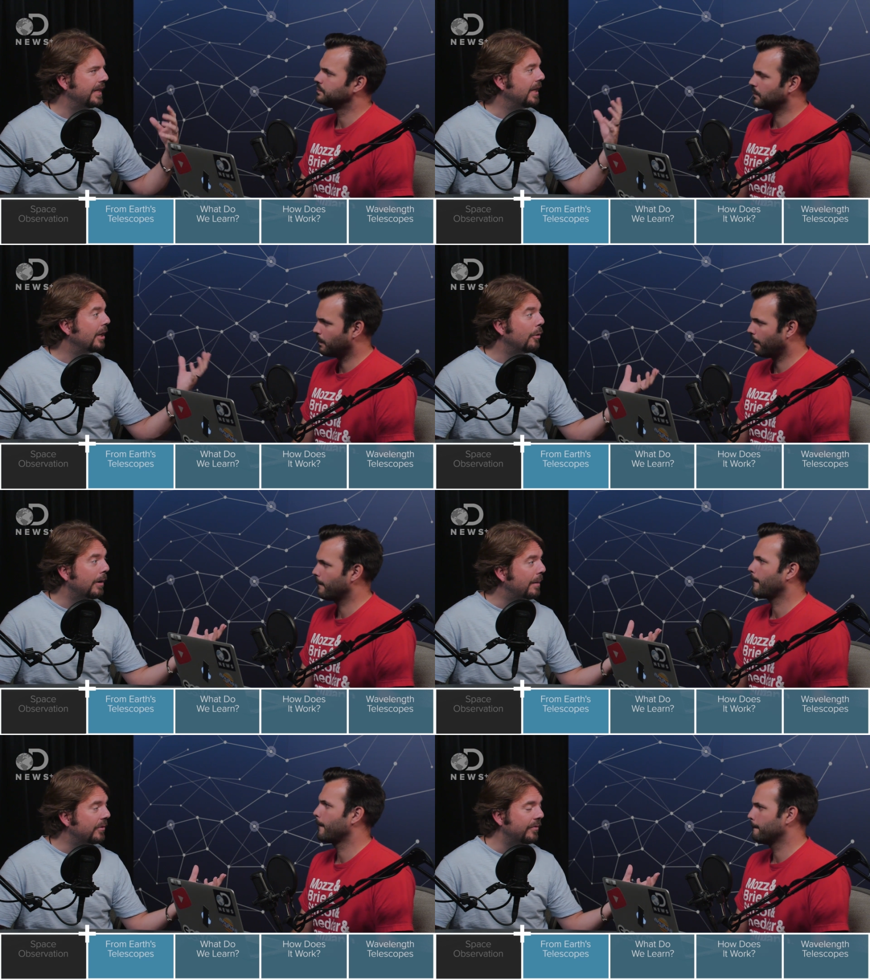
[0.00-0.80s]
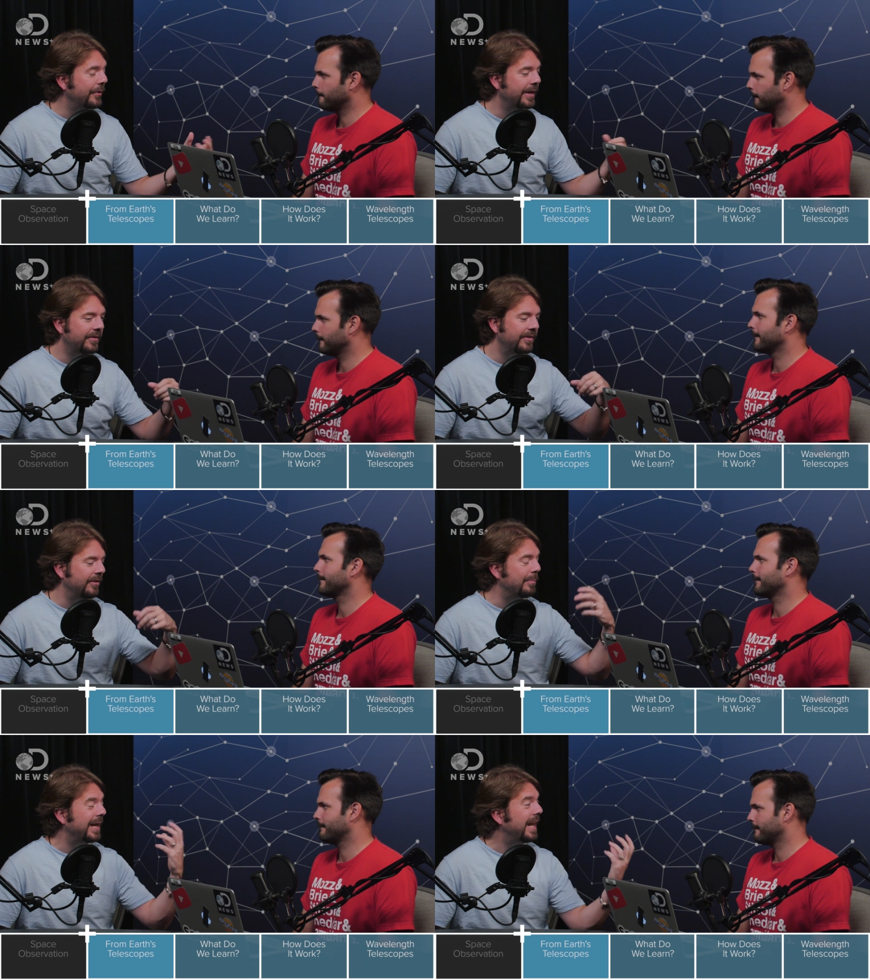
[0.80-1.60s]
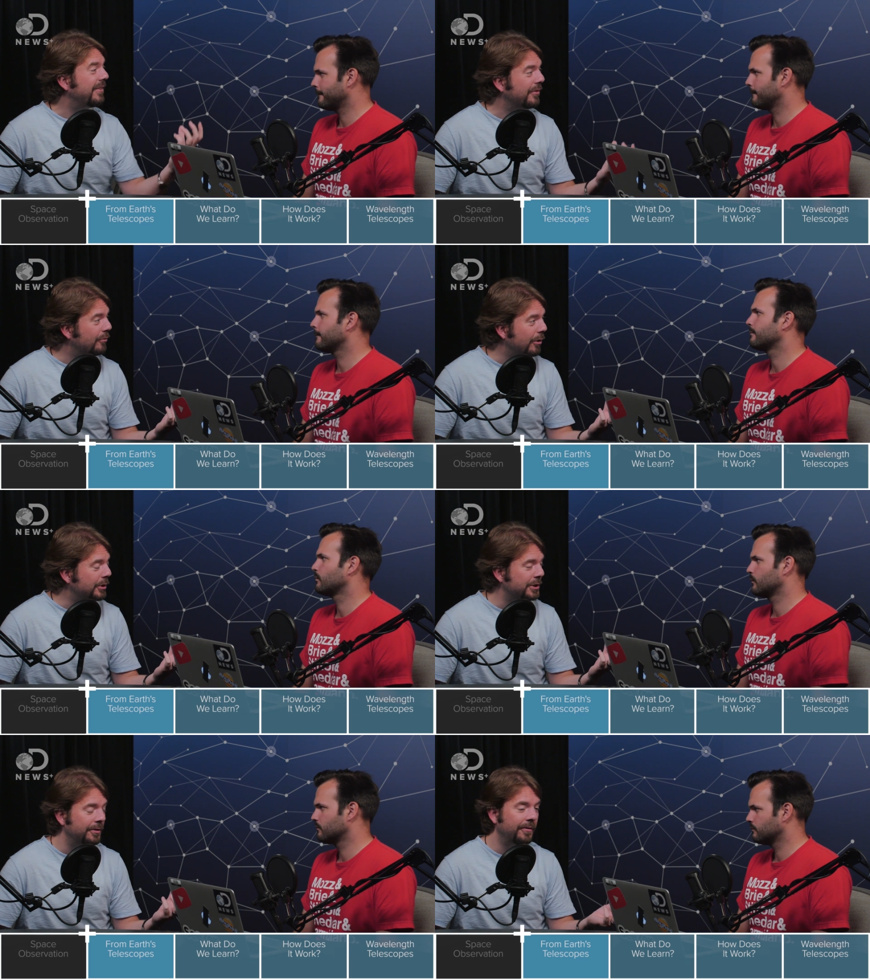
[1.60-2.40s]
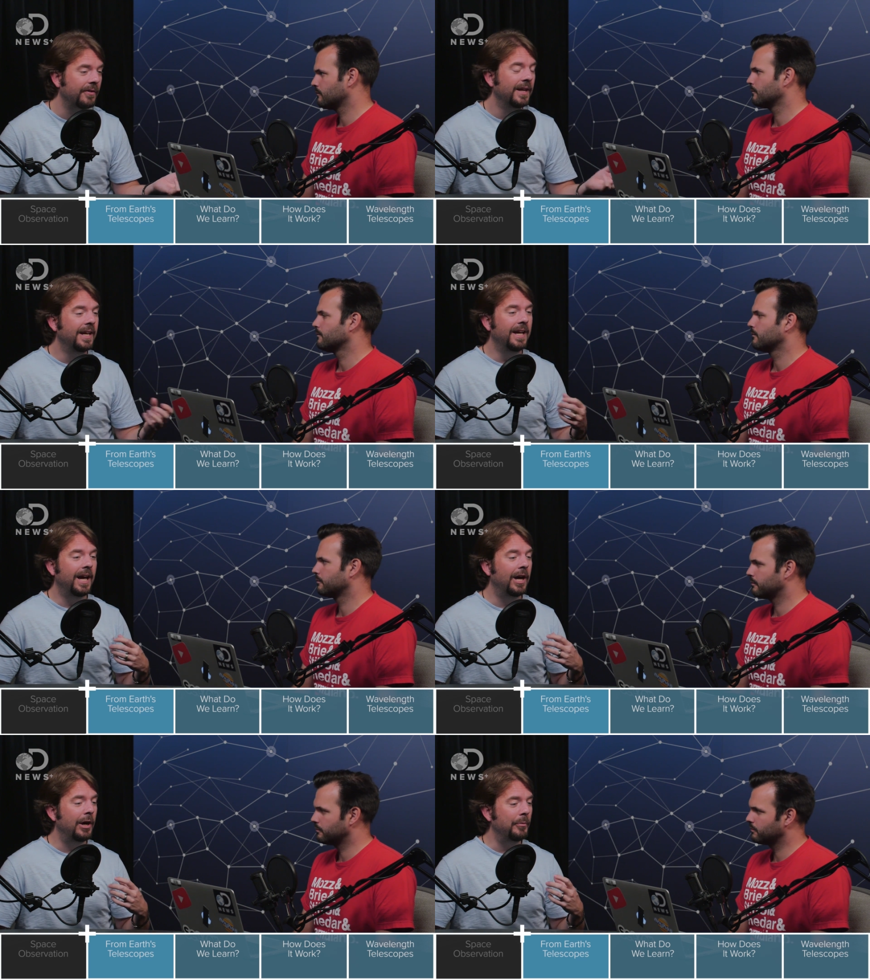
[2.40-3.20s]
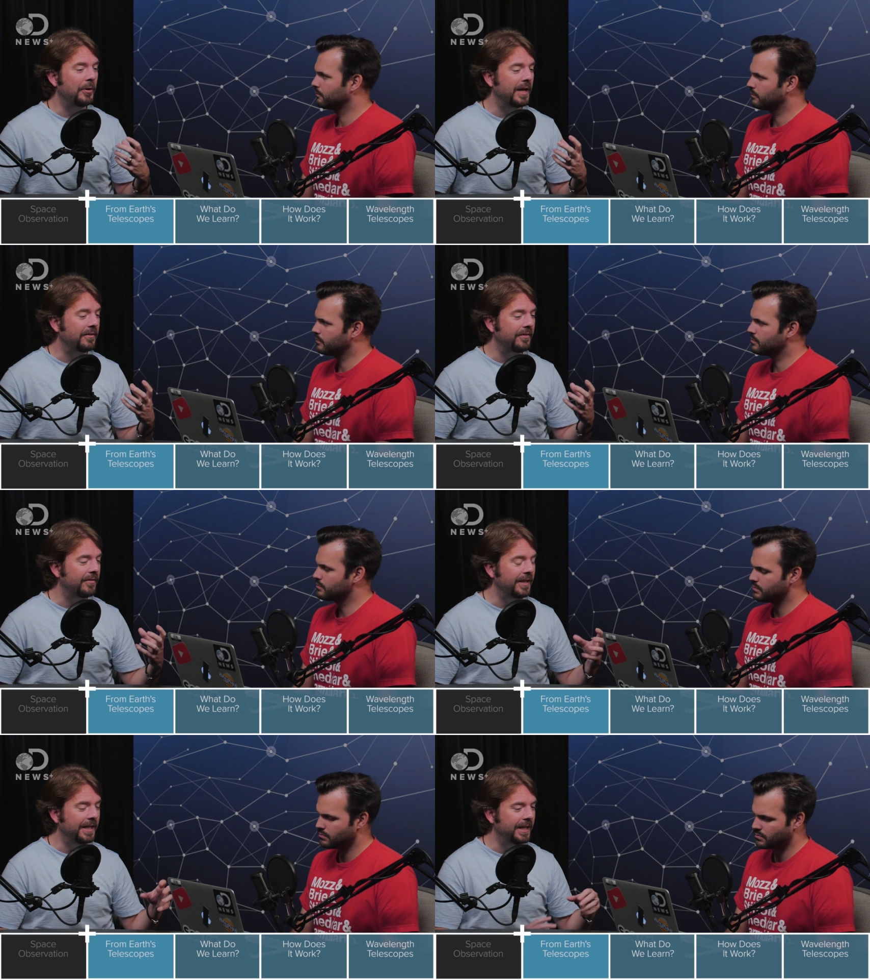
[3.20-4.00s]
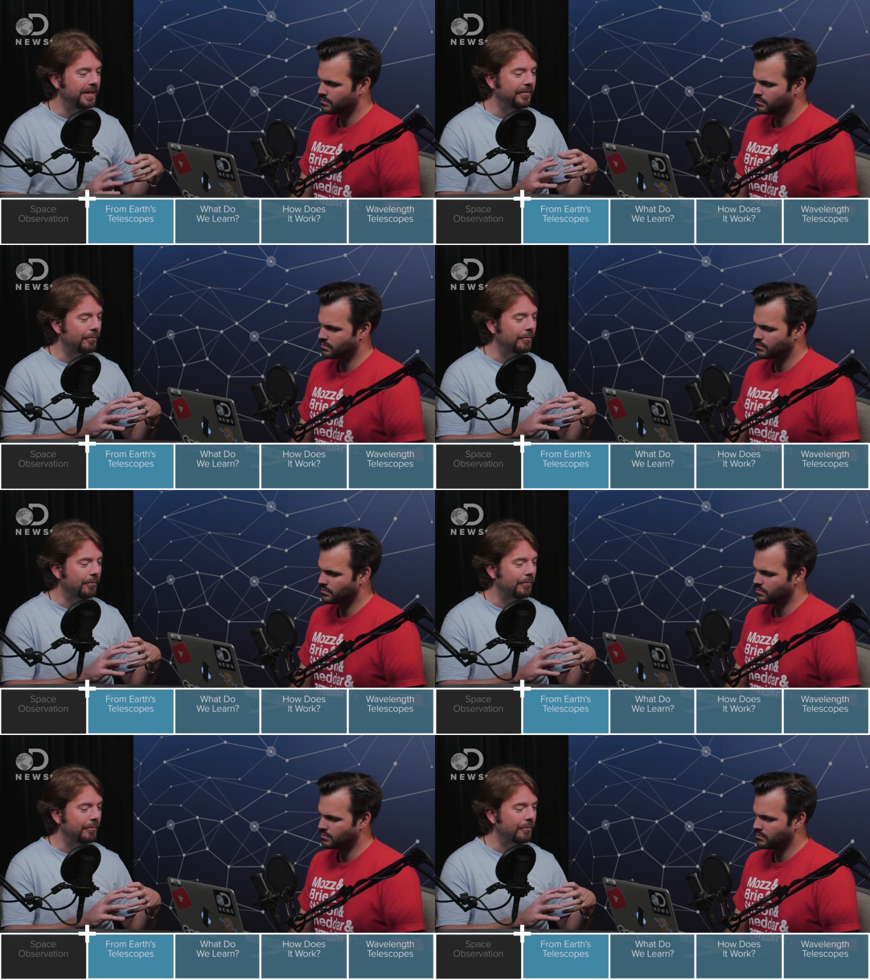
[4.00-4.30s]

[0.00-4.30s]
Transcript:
Speaker 1: In the lower atmosphere, you get to see these magnetic structures. Um, you get to see these